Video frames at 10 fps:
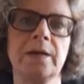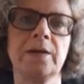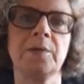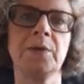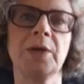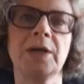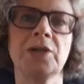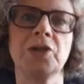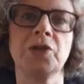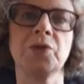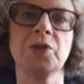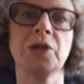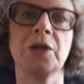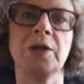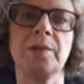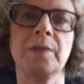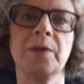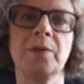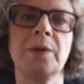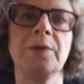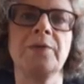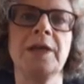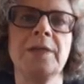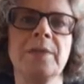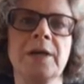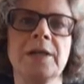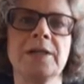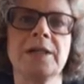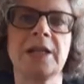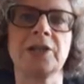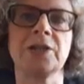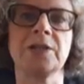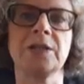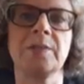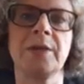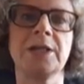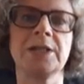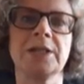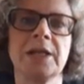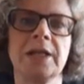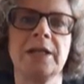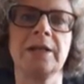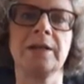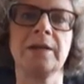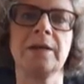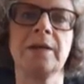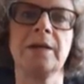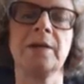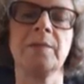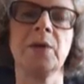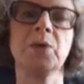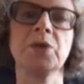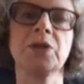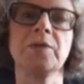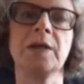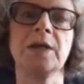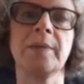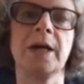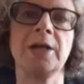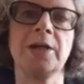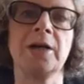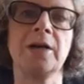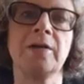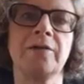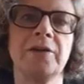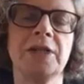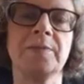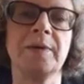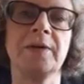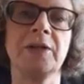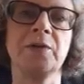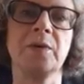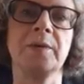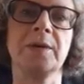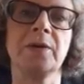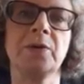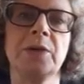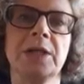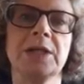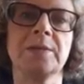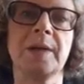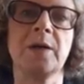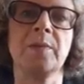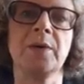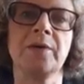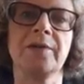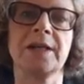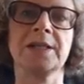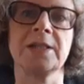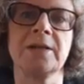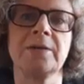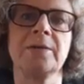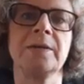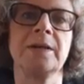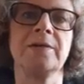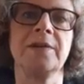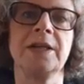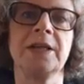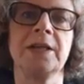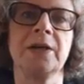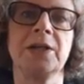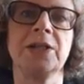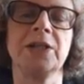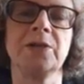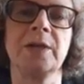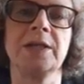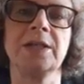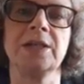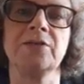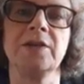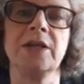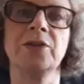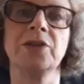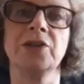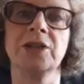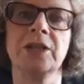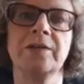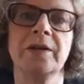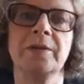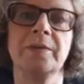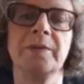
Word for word: The book has a dual time where we read Maia's sections in the present day, but also read about a young, free-spirited woman called Isabel Bonifacio living in 1920s Rio de Janeiro.